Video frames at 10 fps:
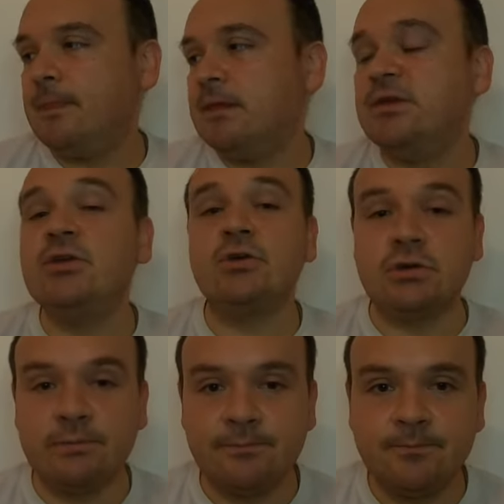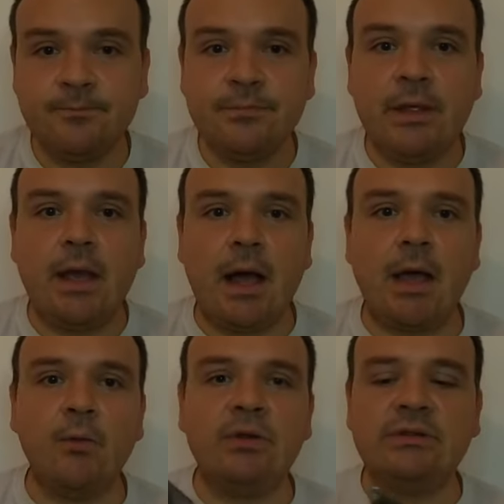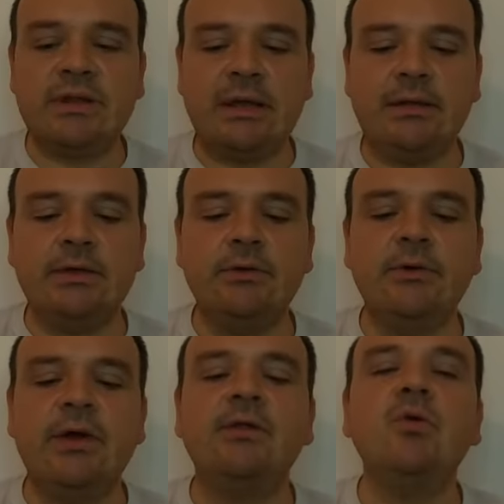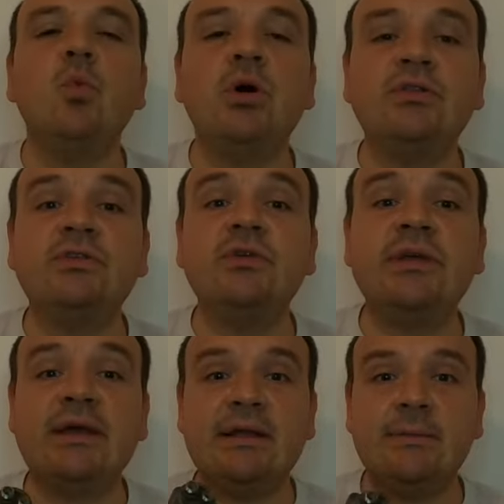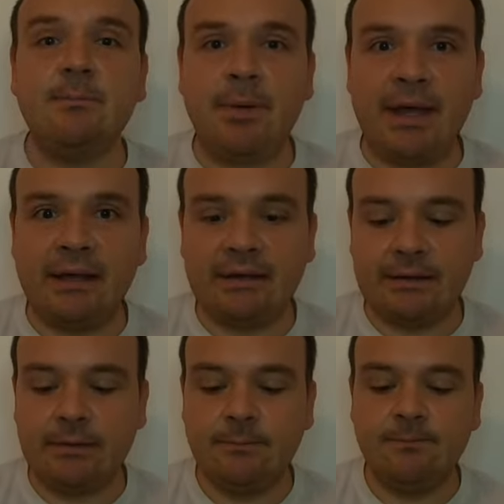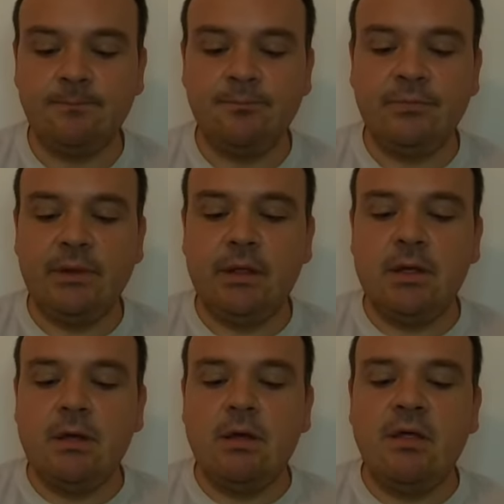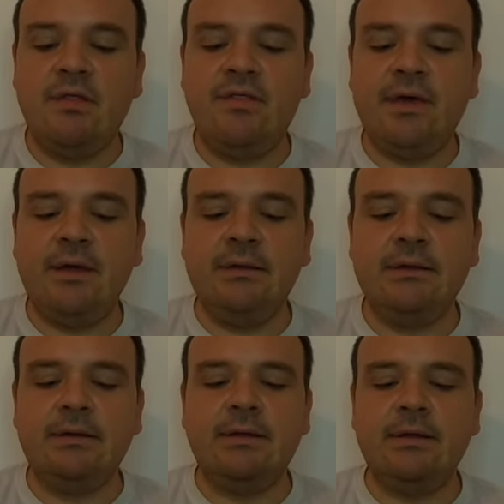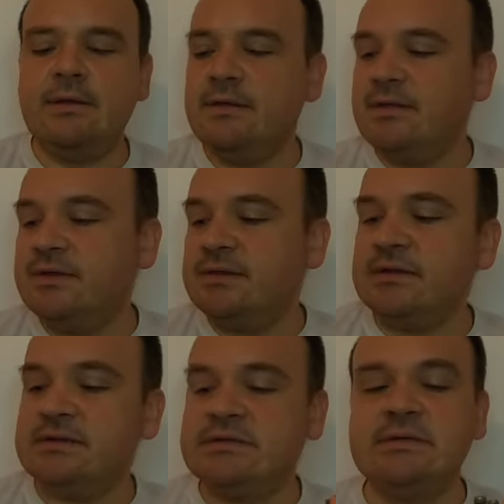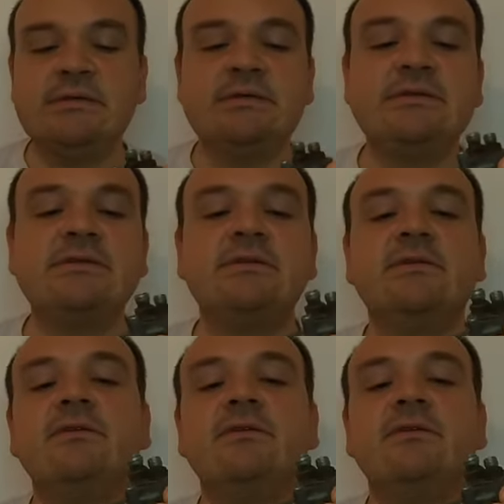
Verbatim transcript: here, I will tell you, and you want to get it back, then the distance